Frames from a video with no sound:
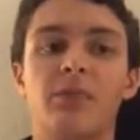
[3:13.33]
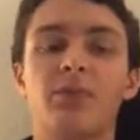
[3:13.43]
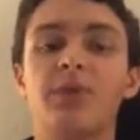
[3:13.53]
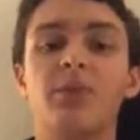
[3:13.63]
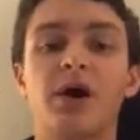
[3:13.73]

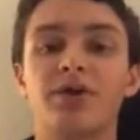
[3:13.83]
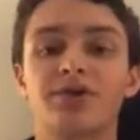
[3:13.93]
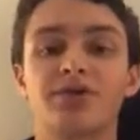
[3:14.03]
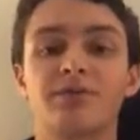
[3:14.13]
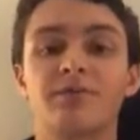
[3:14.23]
be
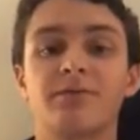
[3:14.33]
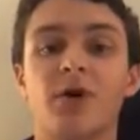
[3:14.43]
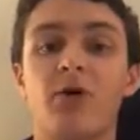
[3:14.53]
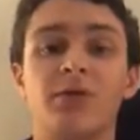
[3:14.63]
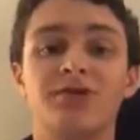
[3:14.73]
punished
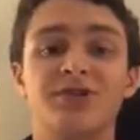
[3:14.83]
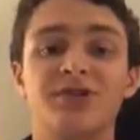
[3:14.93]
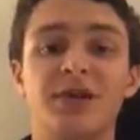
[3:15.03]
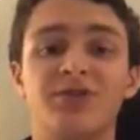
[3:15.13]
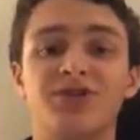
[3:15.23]
almost the
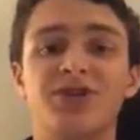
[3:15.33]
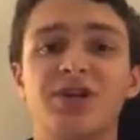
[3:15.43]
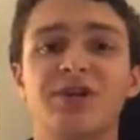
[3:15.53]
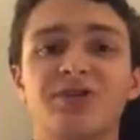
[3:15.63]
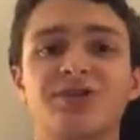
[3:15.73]
same as she
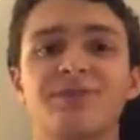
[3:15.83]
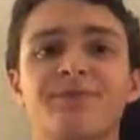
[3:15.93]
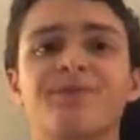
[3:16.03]
is.